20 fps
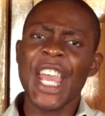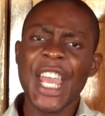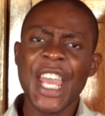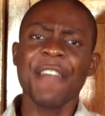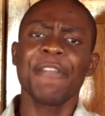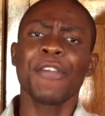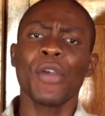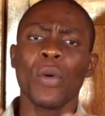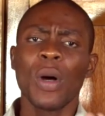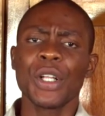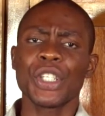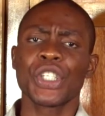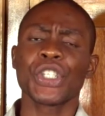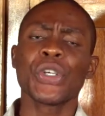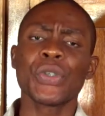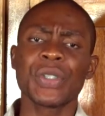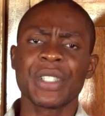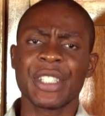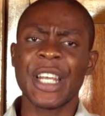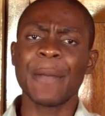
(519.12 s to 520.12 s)
if you want to
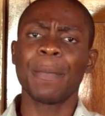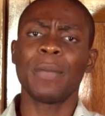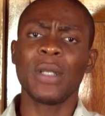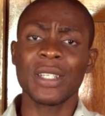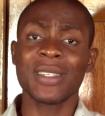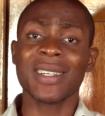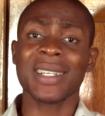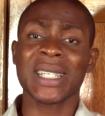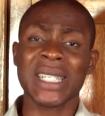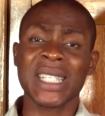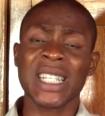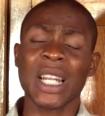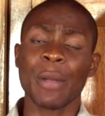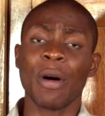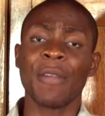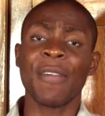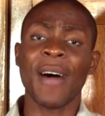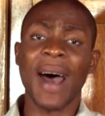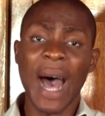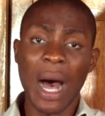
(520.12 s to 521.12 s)
use deep litter system
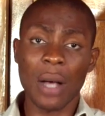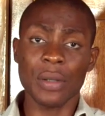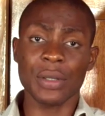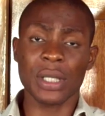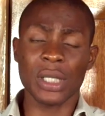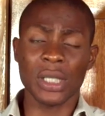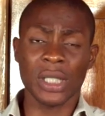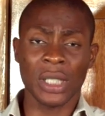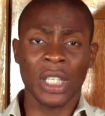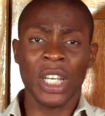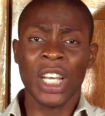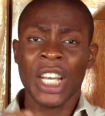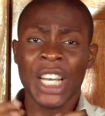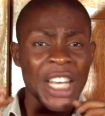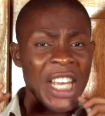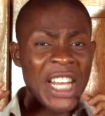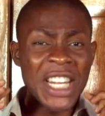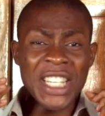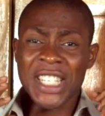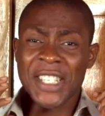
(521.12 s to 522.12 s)
of housing,
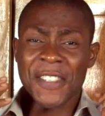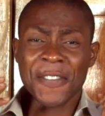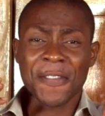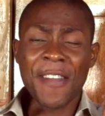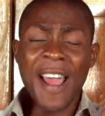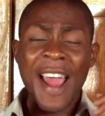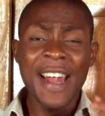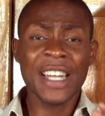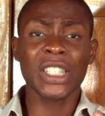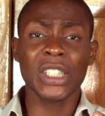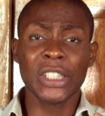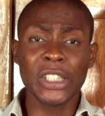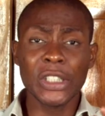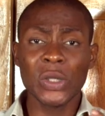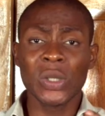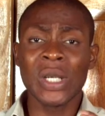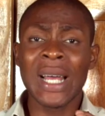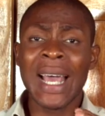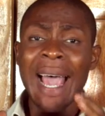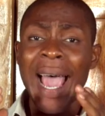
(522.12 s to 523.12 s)
it is very
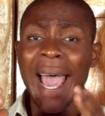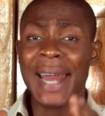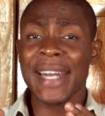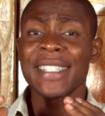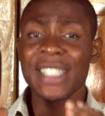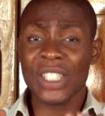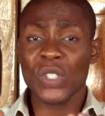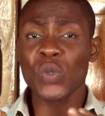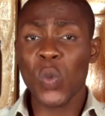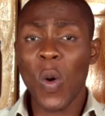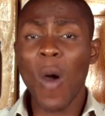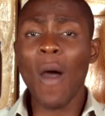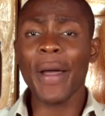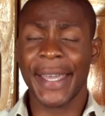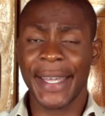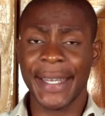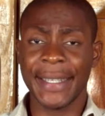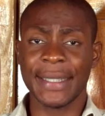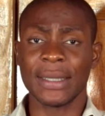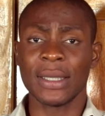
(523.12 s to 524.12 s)
good and it is
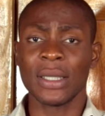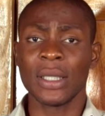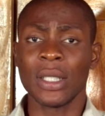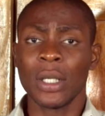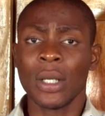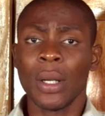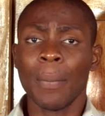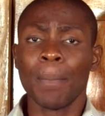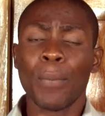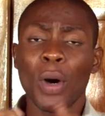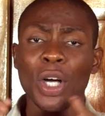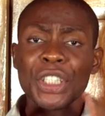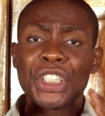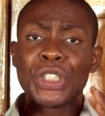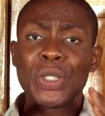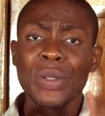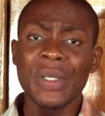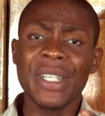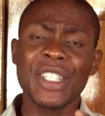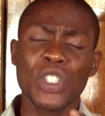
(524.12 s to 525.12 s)
working. But
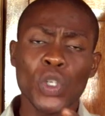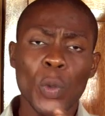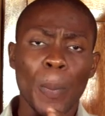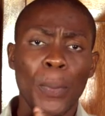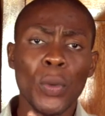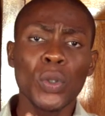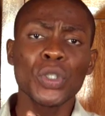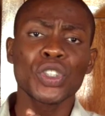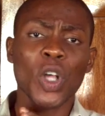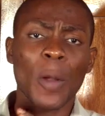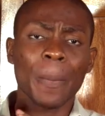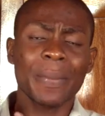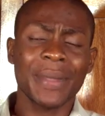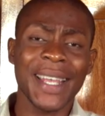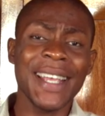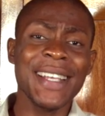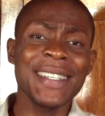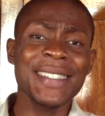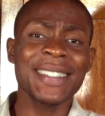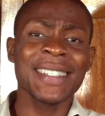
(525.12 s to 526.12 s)
you need to put some
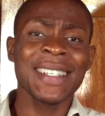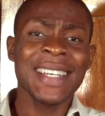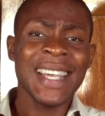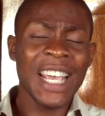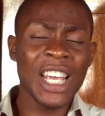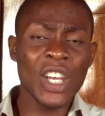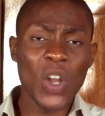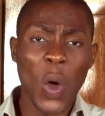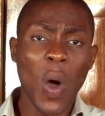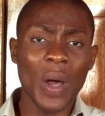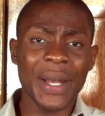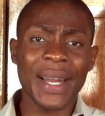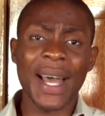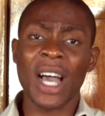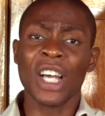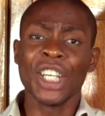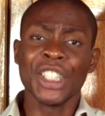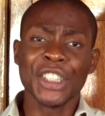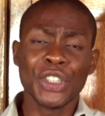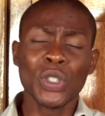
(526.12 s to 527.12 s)
things in
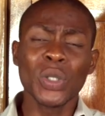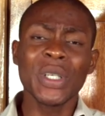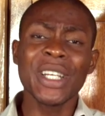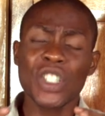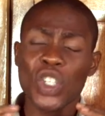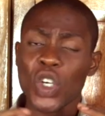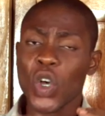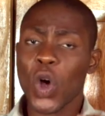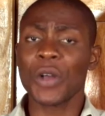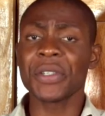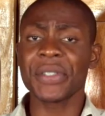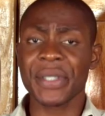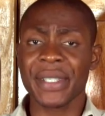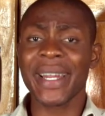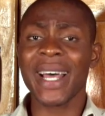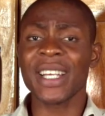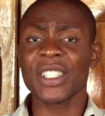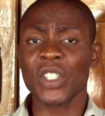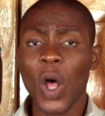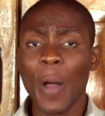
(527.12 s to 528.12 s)
order. You need to
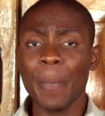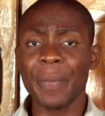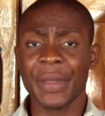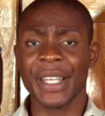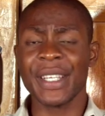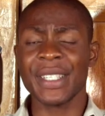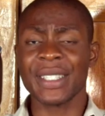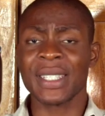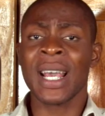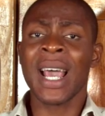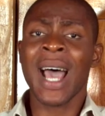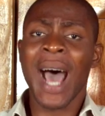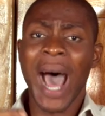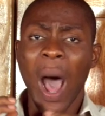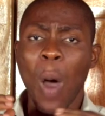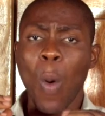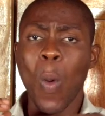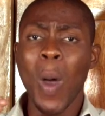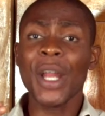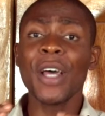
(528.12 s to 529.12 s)
consider some things.
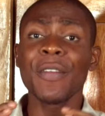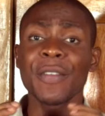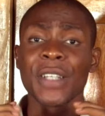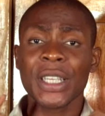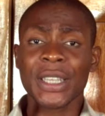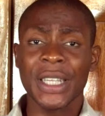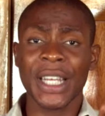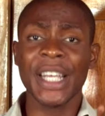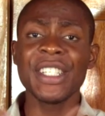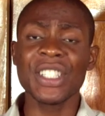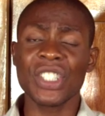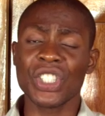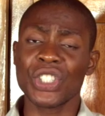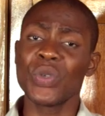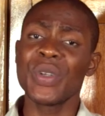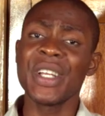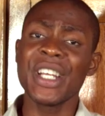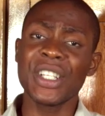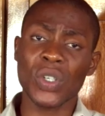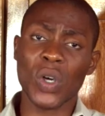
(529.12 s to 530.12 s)
And one of the things you
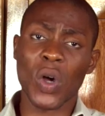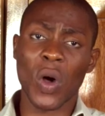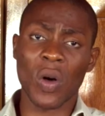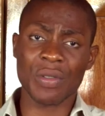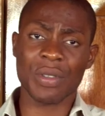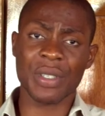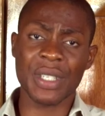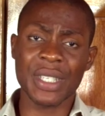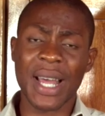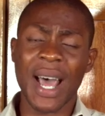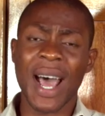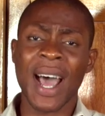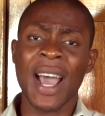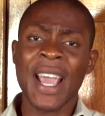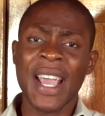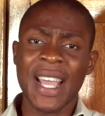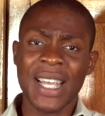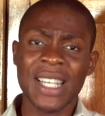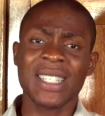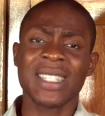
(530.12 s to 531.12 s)
need to consider
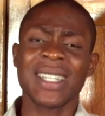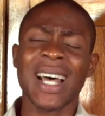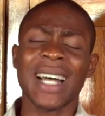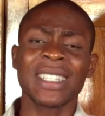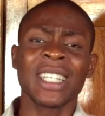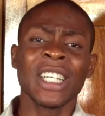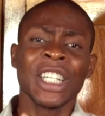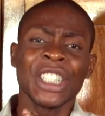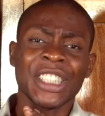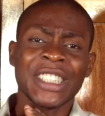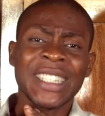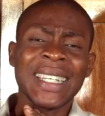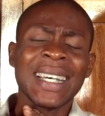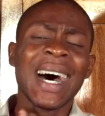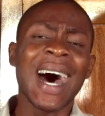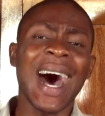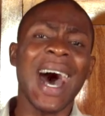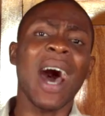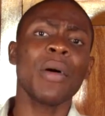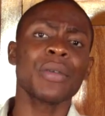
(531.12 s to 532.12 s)
is that the
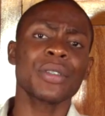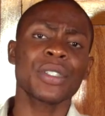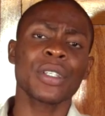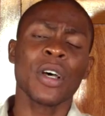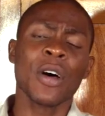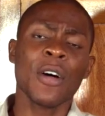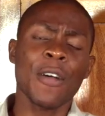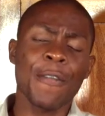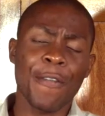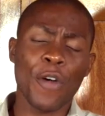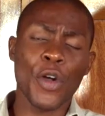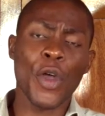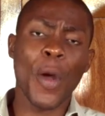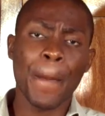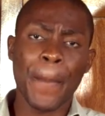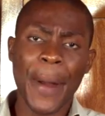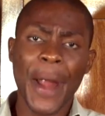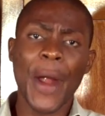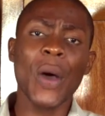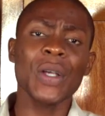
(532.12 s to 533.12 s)
house for your
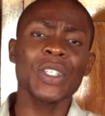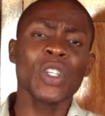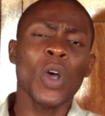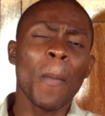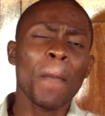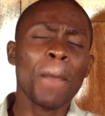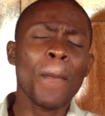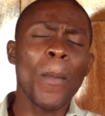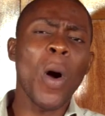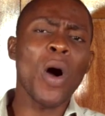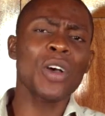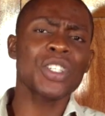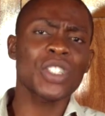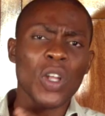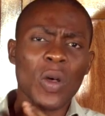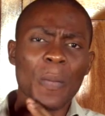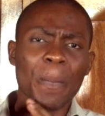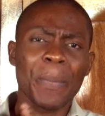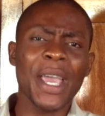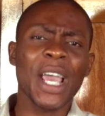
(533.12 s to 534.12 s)
bird
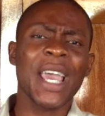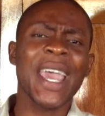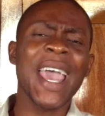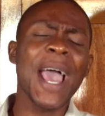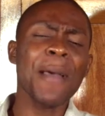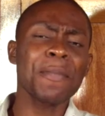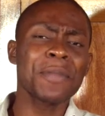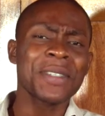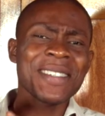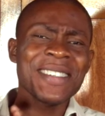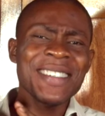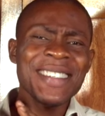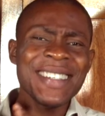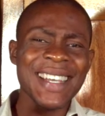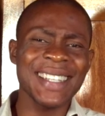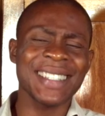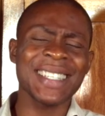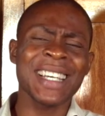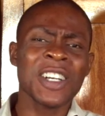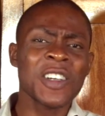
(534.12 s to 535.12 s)
must be kept
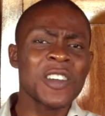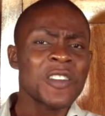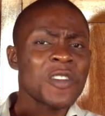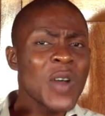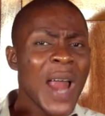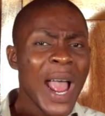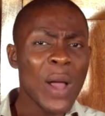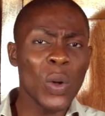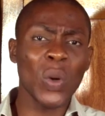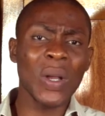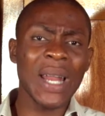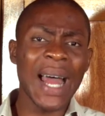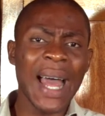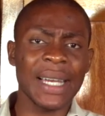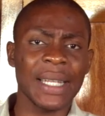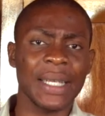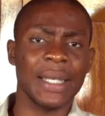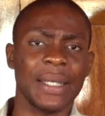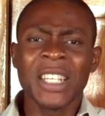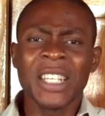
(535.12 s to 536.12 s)
neat regularly.
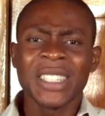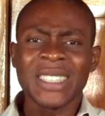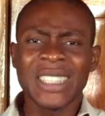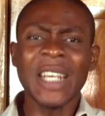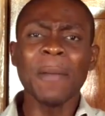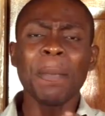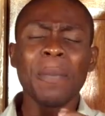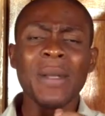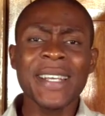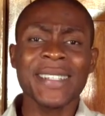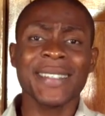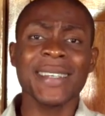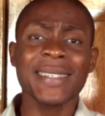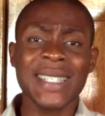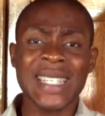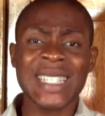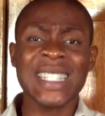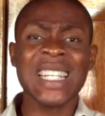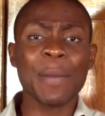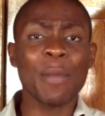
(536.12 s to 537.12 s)
Deep litter
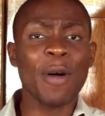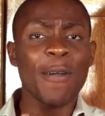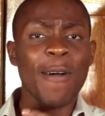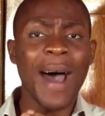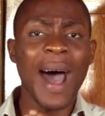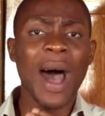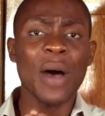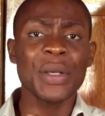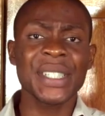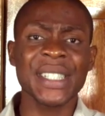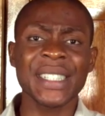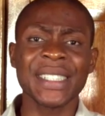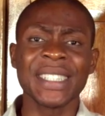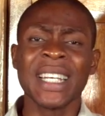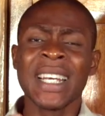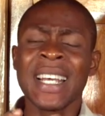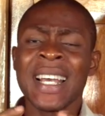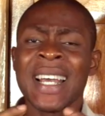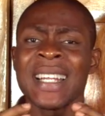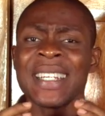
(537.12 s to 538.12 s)
system of housing
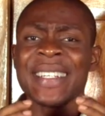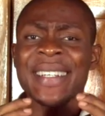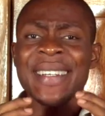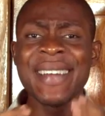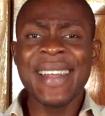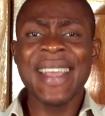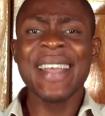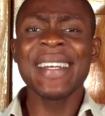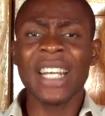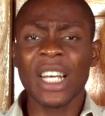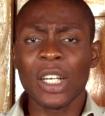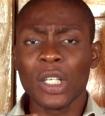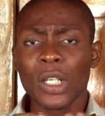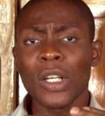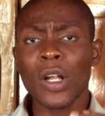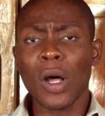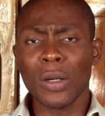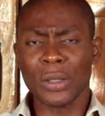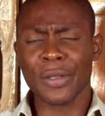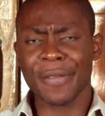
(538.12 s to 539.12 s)
need a
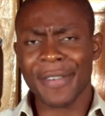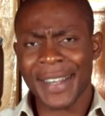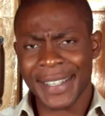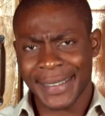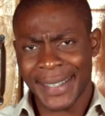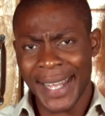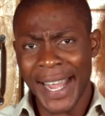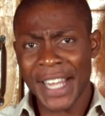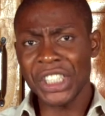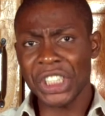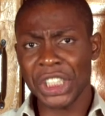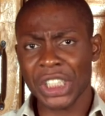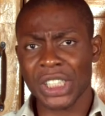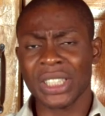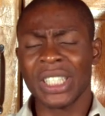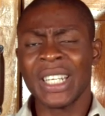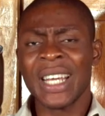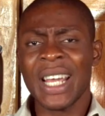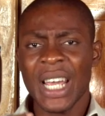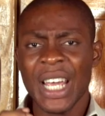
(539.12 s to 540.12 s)
lot of attention
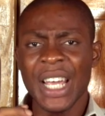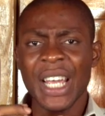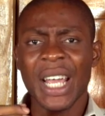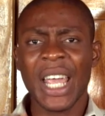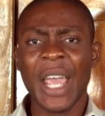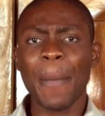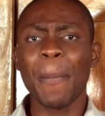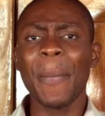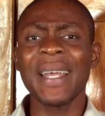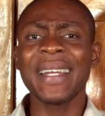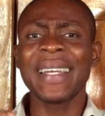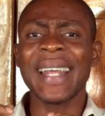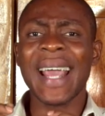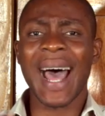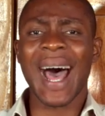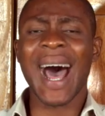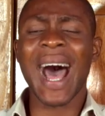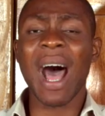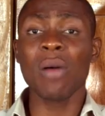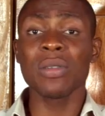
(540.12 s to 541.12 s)
in keeping the
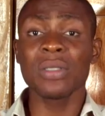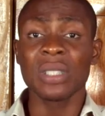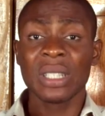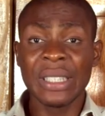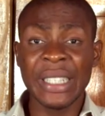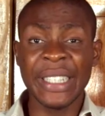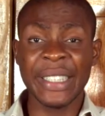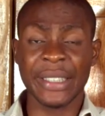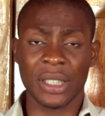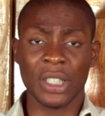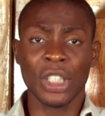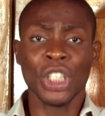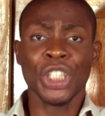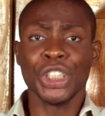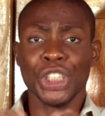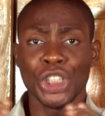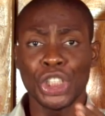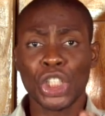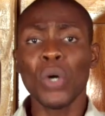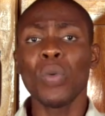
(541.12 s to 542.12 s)
house neat.
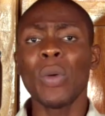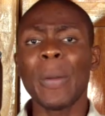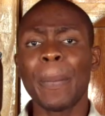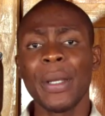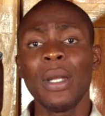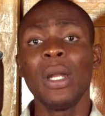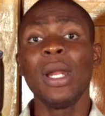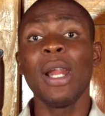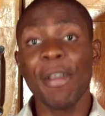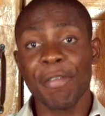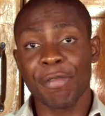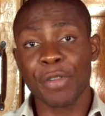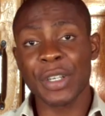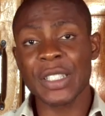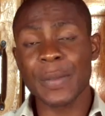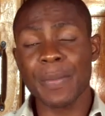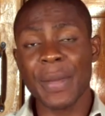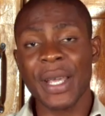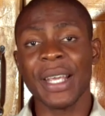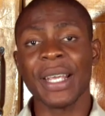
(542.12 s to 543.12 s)
You will believe with
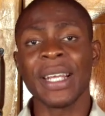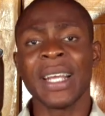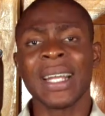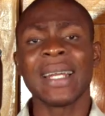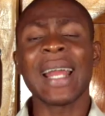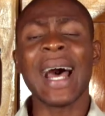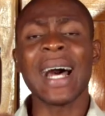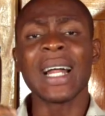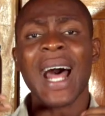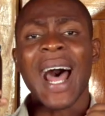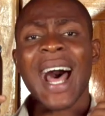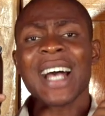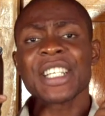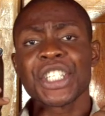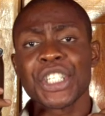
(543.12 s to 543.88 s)
me that as